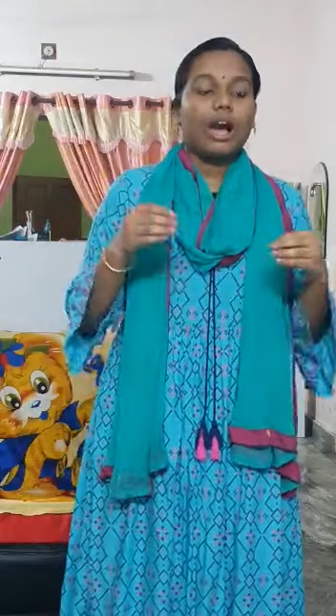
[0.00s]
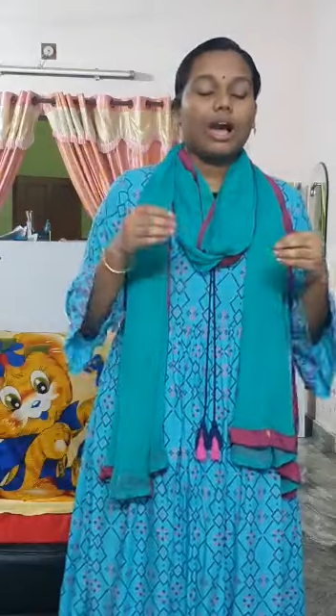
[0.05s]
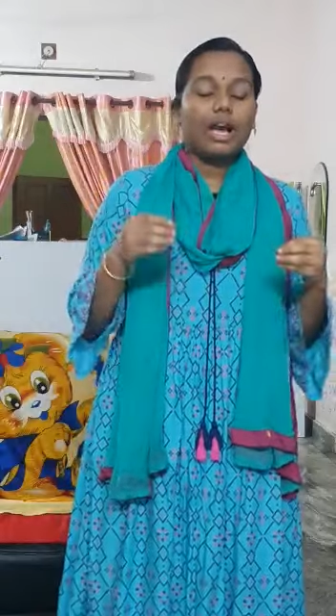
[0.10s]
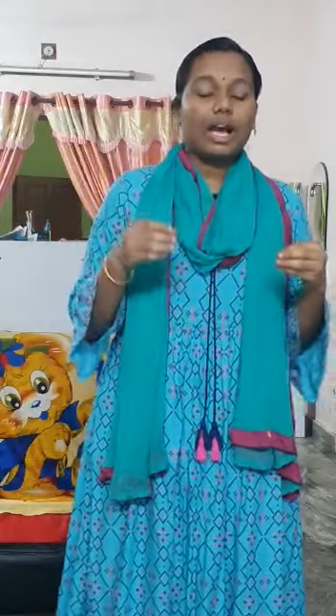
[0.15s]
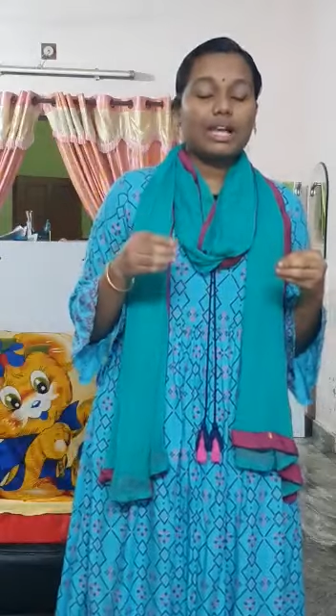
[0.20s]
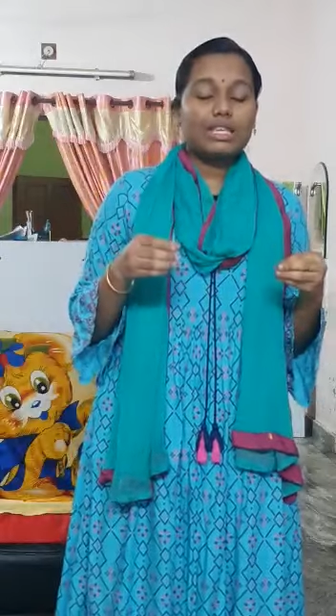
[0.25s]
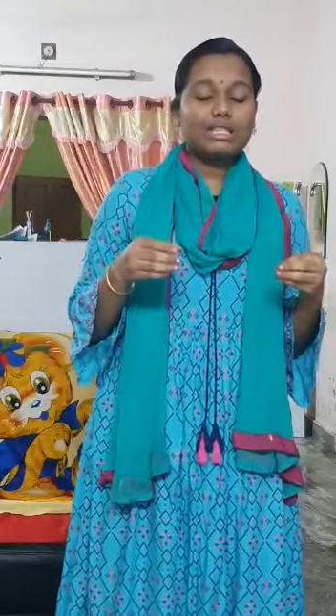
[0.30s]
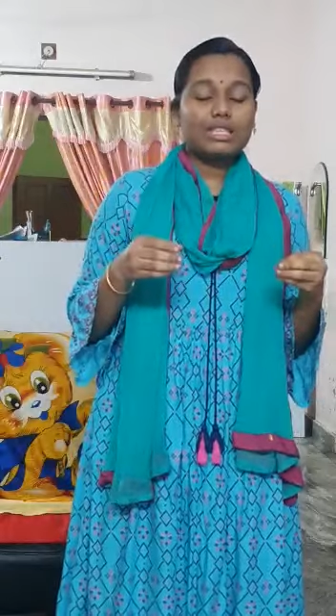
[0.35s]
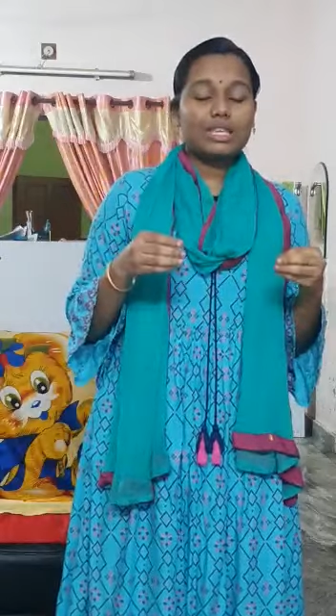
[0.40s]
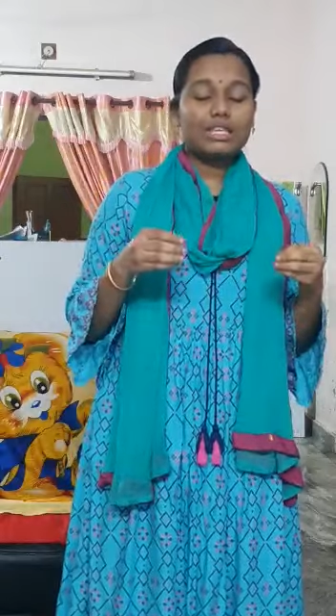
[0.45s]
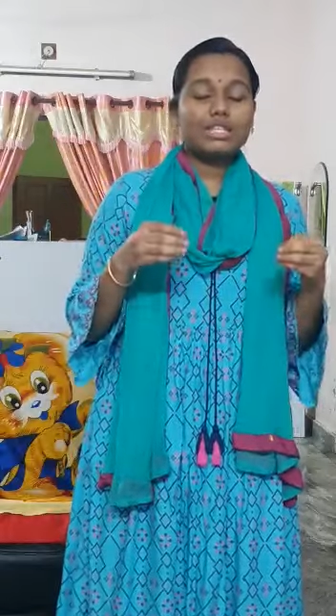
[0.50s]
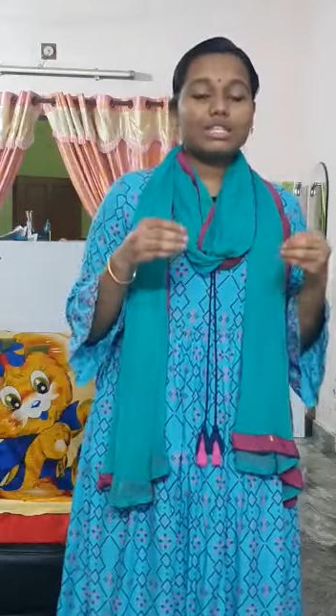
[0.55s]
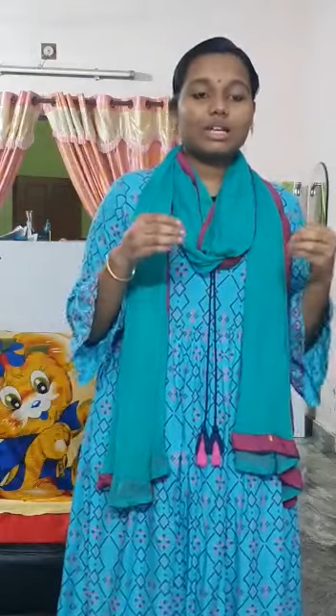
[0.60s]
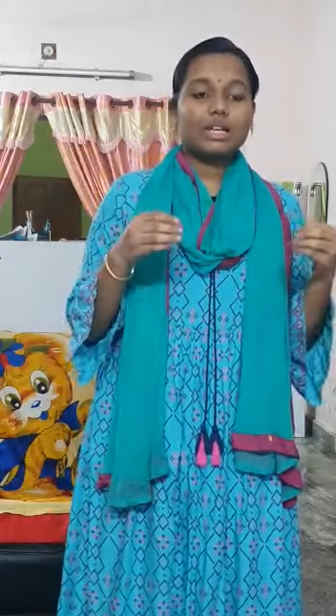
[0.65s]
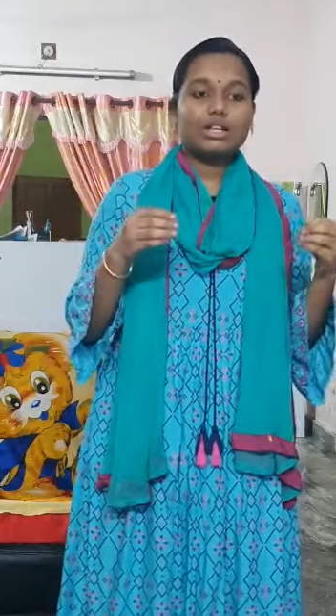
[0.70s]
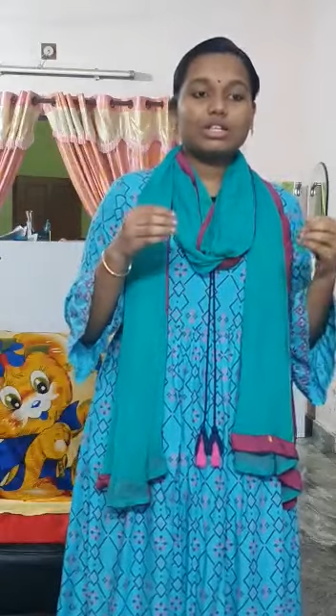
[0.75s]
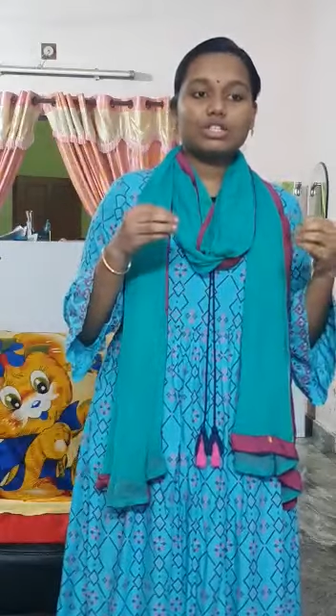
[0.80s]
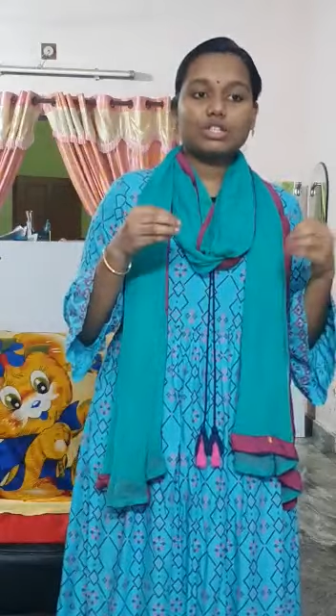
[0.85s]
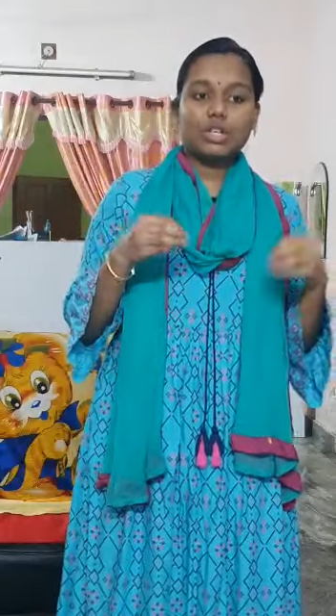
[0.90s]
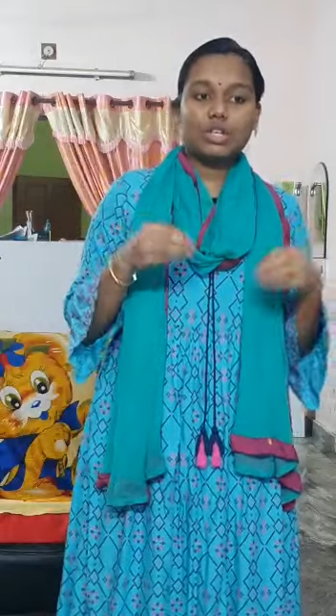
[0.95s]
As
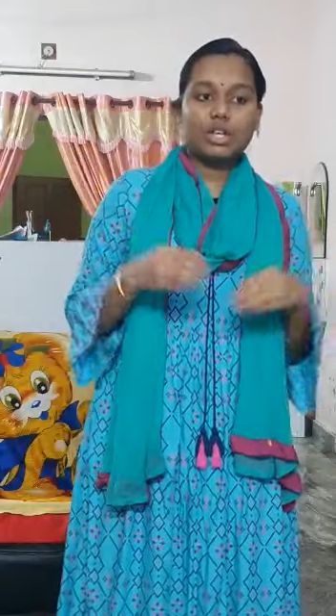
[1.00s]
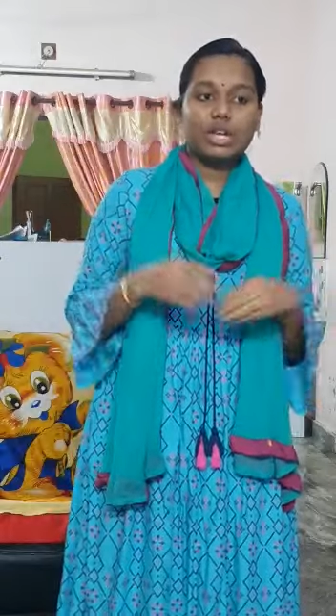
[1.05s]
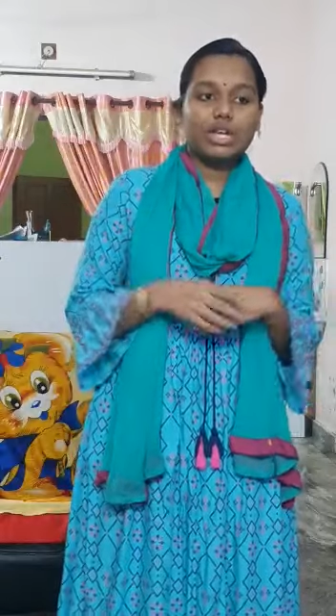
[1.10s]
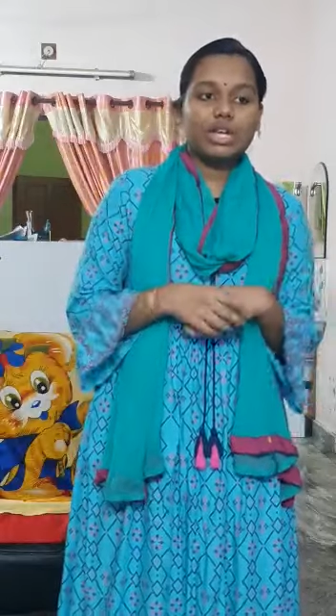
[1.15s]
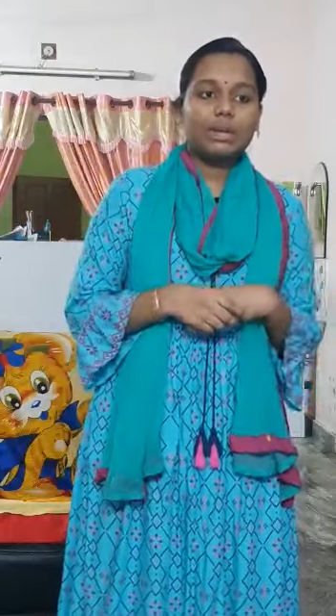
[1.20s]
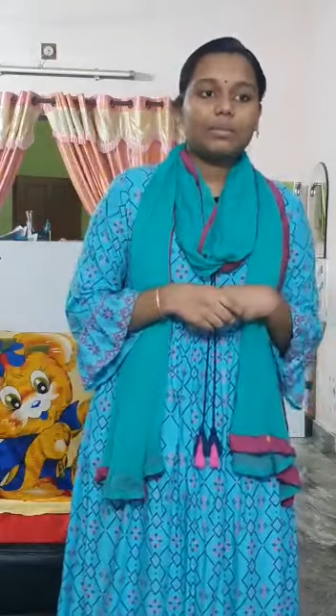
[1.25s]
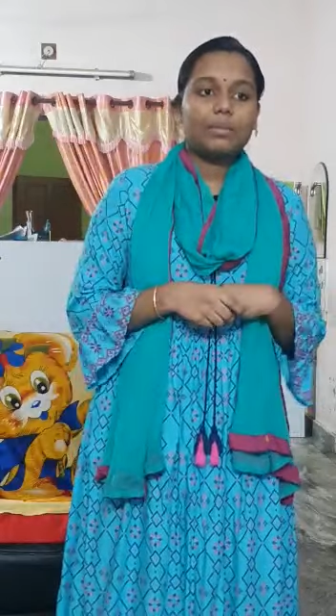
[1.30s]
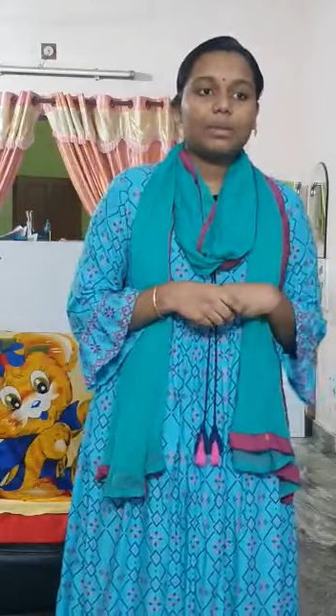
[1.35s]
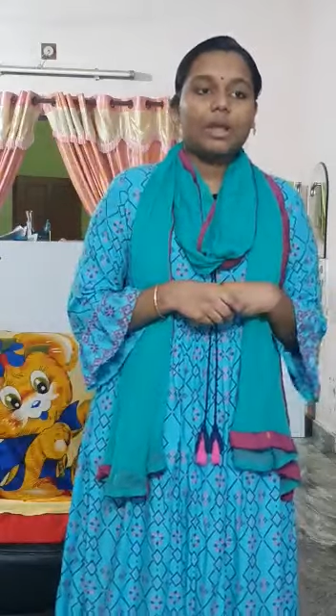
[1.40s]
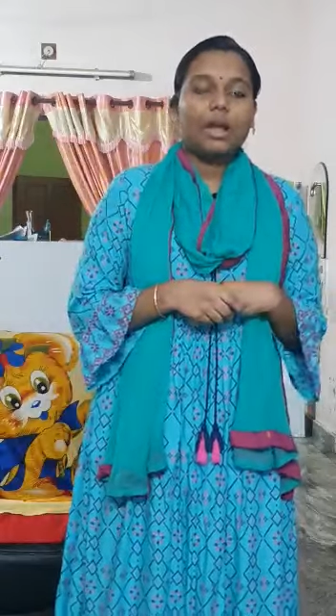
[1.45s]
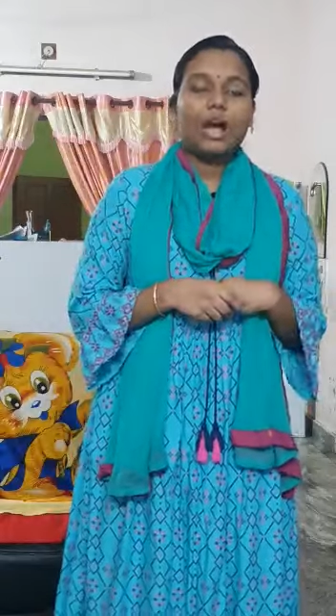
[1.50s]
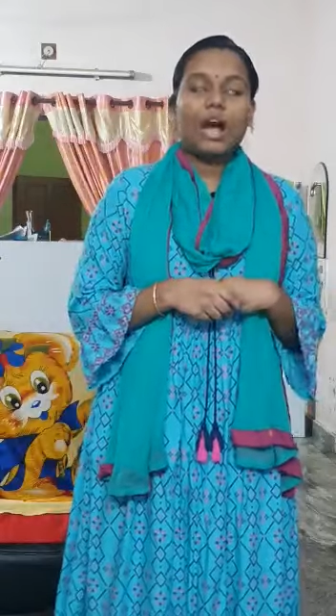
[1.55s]
a student,